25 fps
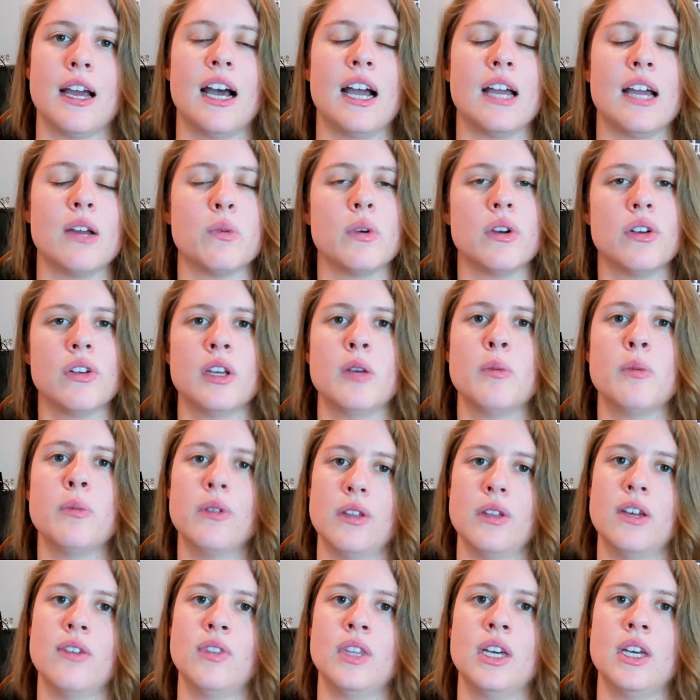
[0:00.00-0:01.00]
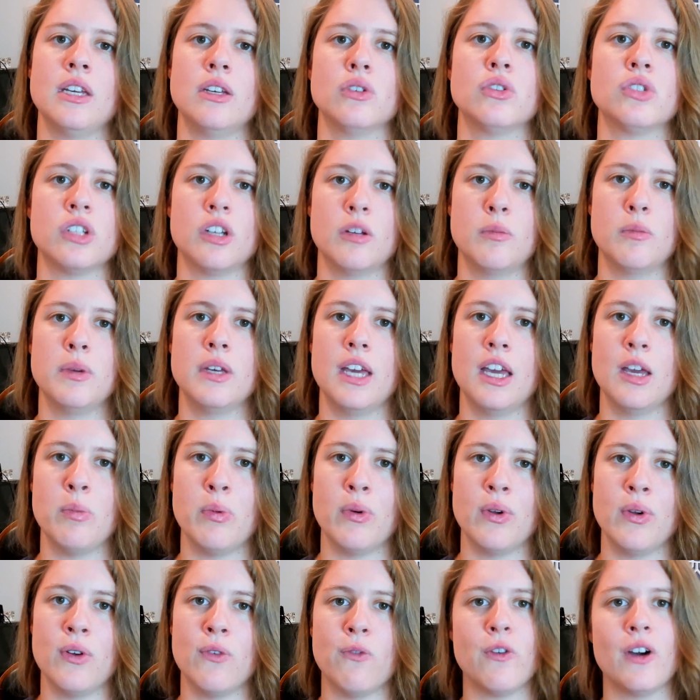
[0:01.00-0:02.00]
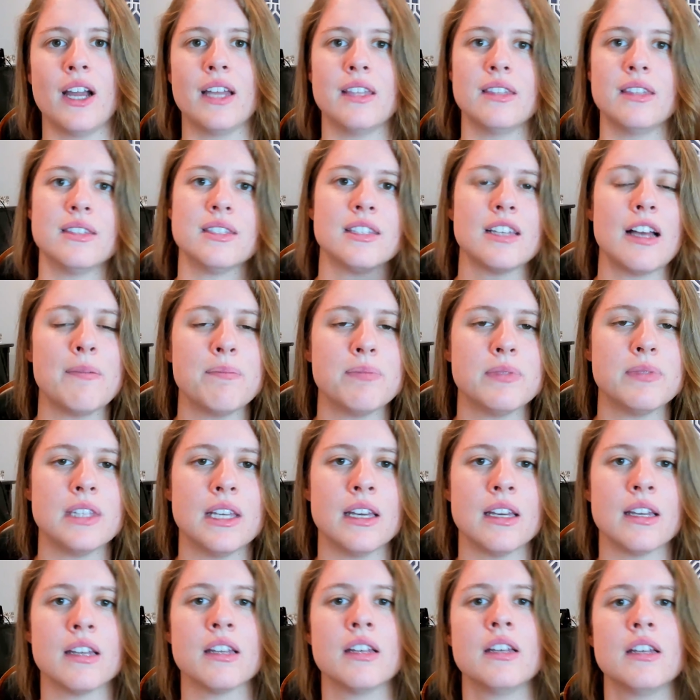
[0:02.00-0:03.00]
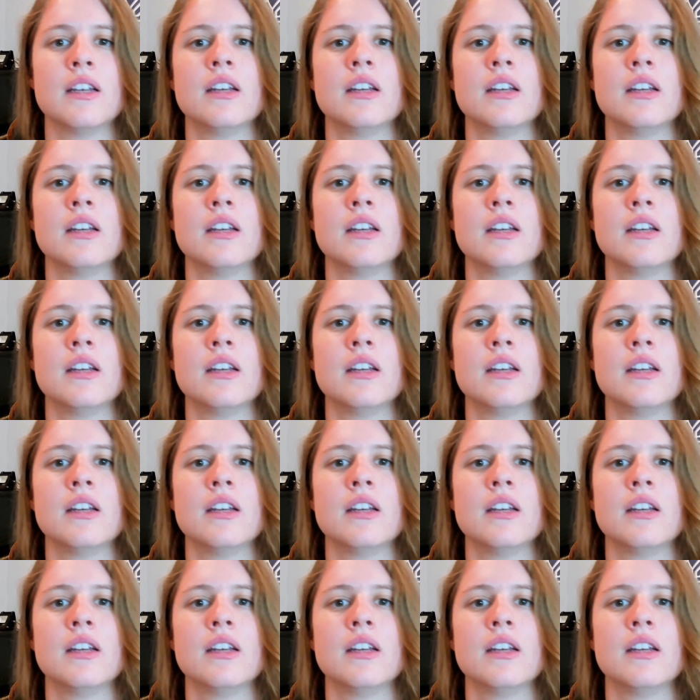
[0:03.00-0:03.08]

I really believe that you should be able to find something